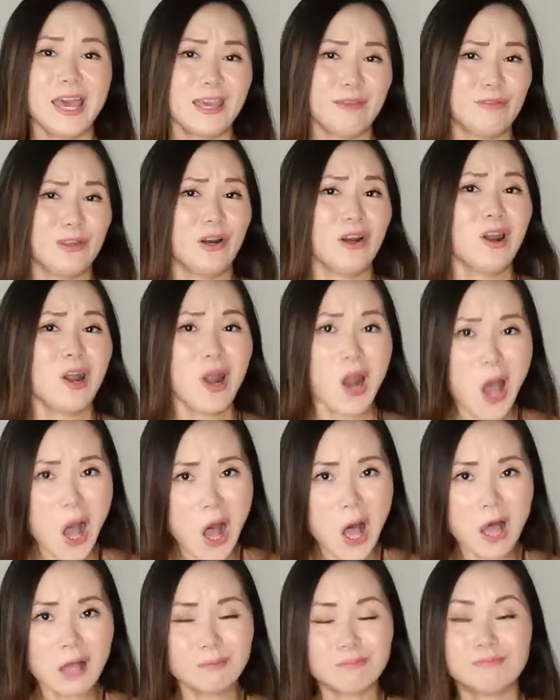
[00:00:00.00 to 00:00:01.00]
If they're
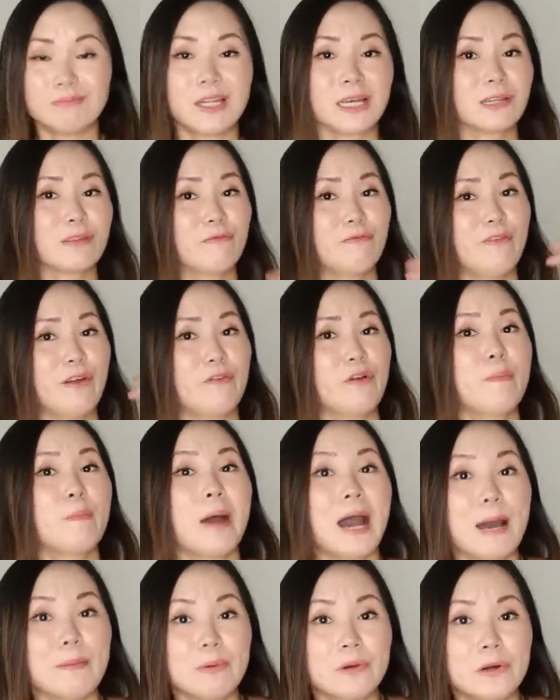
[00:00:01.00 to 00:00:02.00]
long, like the very
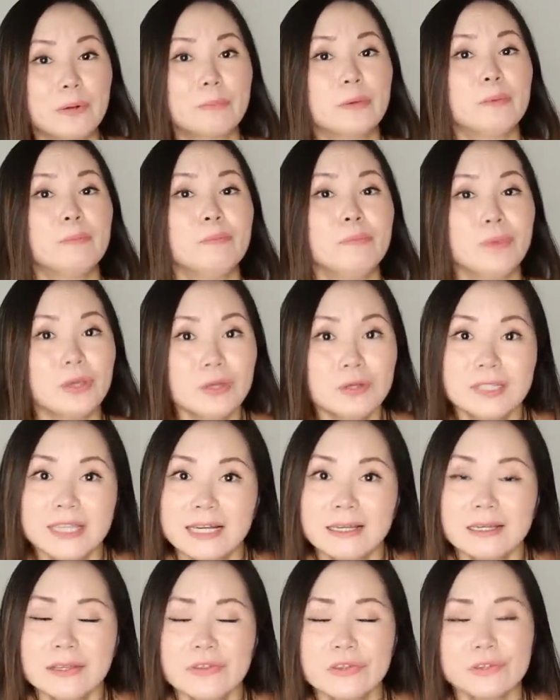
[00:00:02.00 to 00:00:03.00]
popular
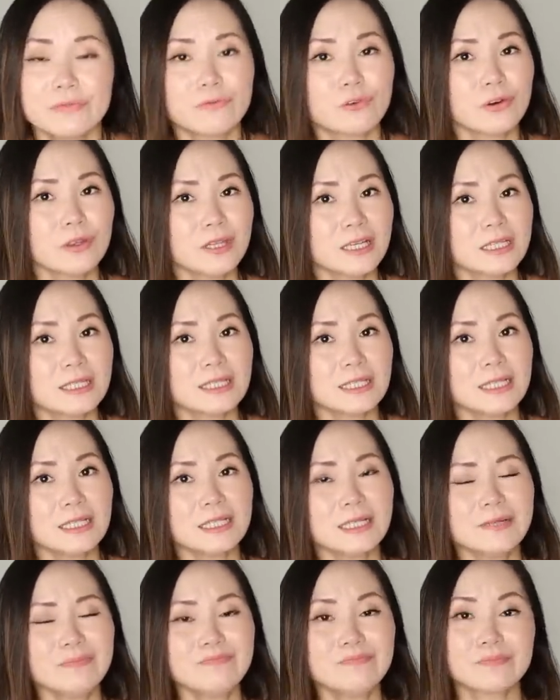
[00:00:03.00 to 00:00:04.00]
Bermuda lengths for this
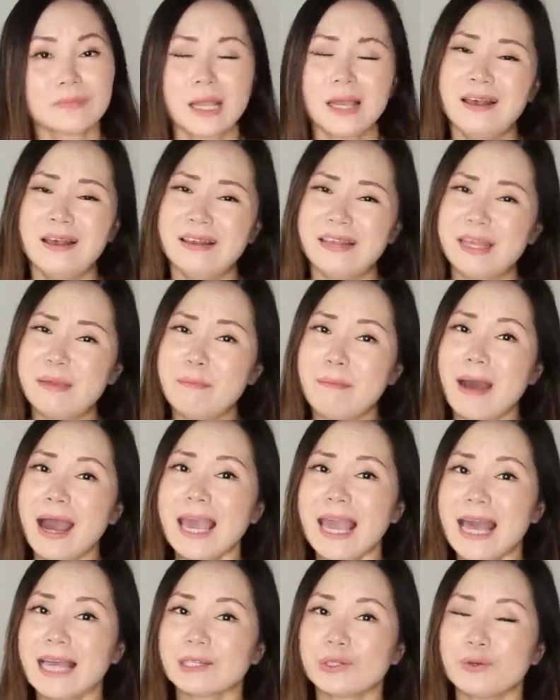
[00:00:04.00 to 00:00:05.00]
season, they
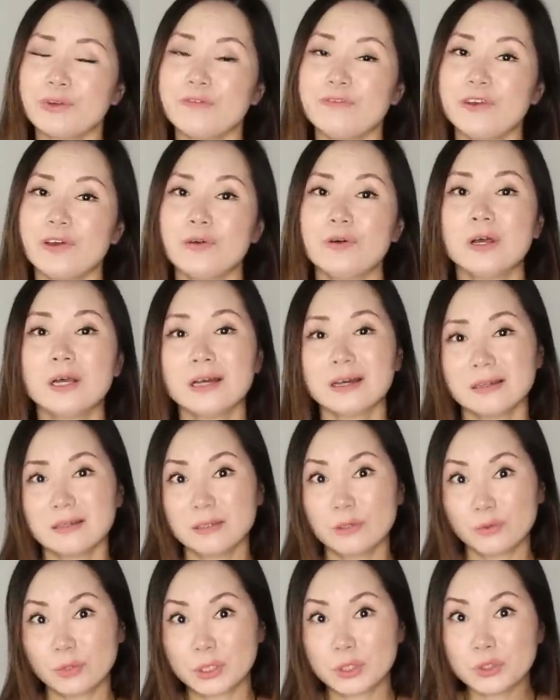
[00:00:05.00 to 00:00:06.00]
might actually feel a
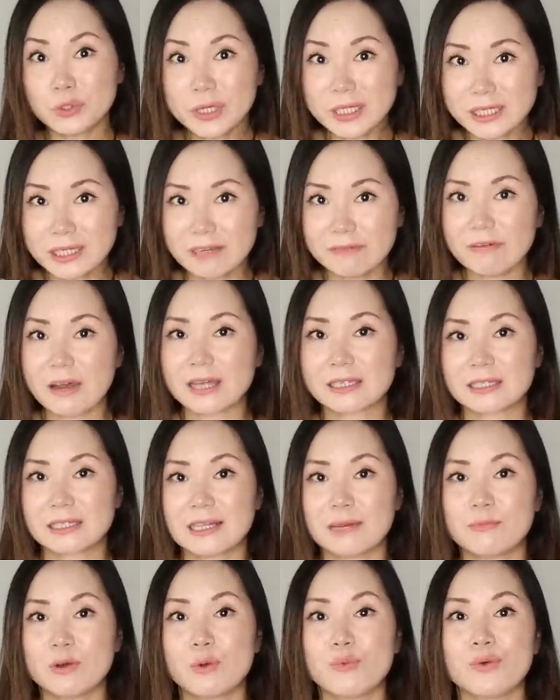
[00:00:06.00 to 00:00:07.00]
little restrictive on
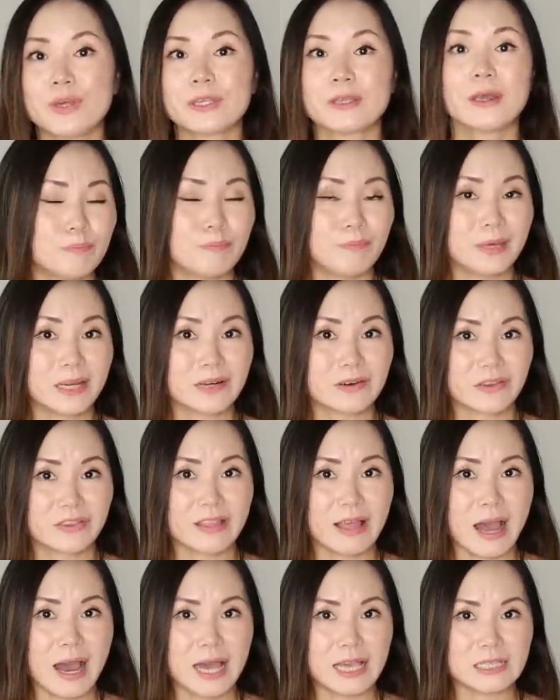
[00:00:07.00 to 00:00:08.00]
someone with bigger
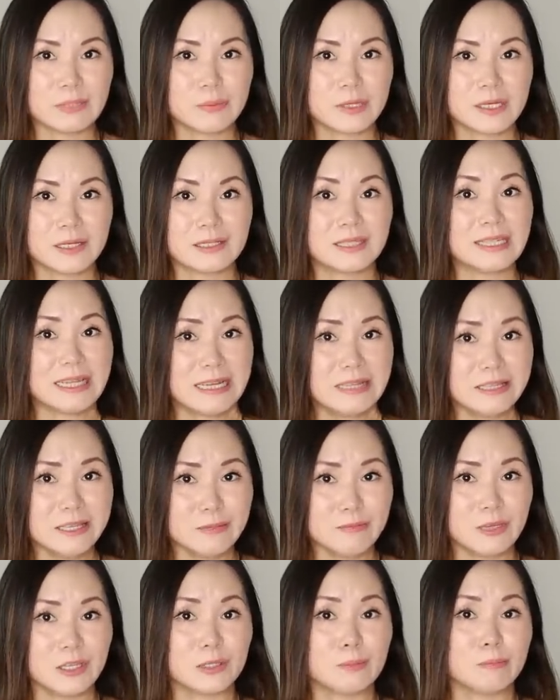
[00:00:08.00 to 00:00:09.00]
thighs, because
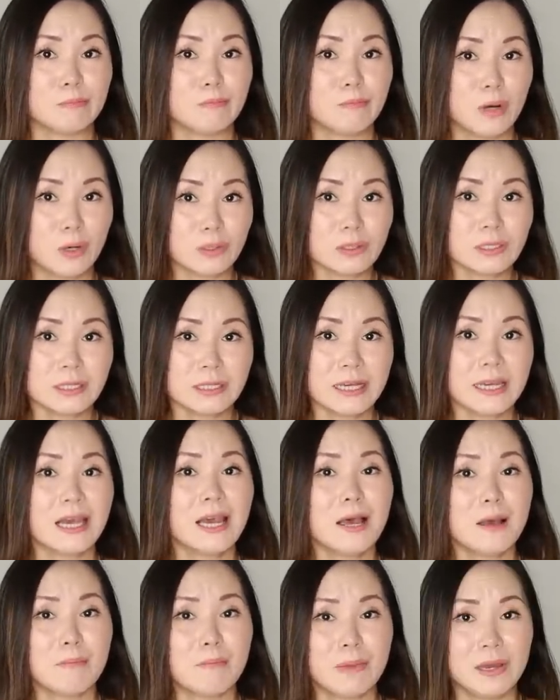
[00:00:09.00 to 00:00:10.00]
denim is mostly
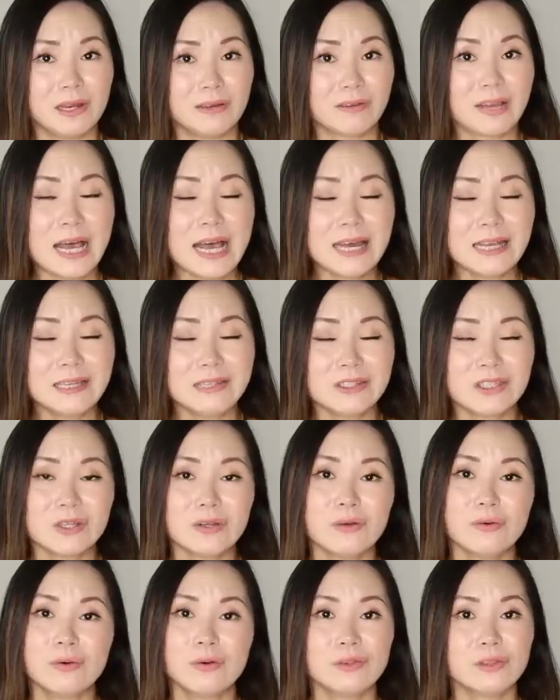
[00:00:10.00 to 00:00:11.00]
made of cotton,
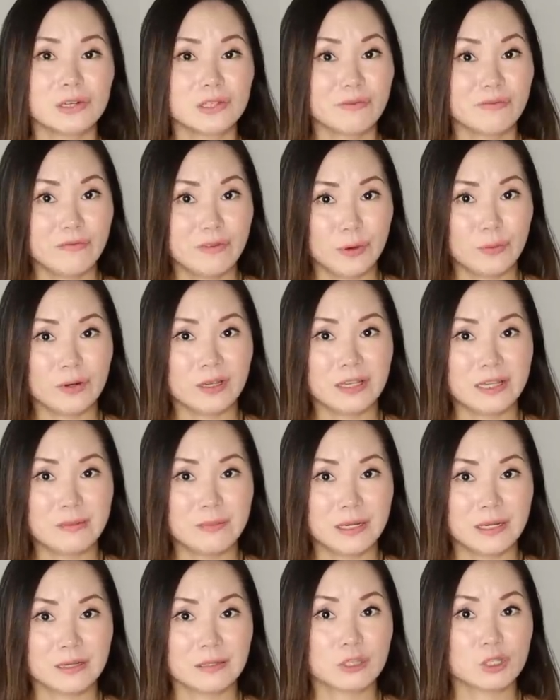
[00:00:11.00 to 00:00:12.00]
so there's very
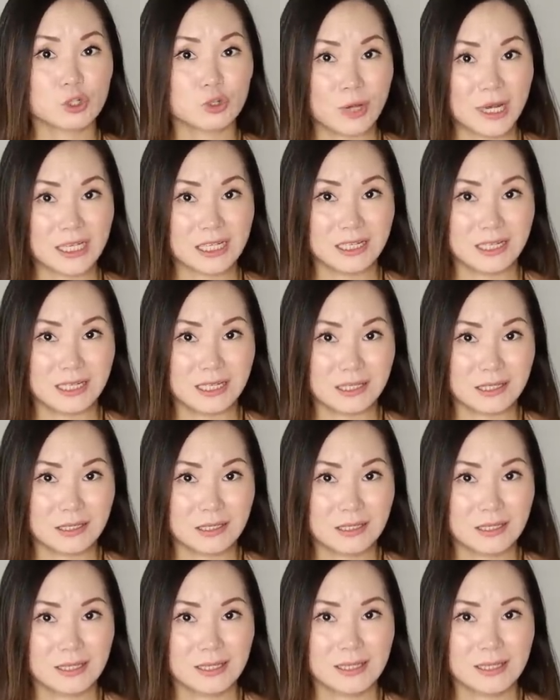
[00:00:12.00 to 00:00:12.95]
limited stretchiness.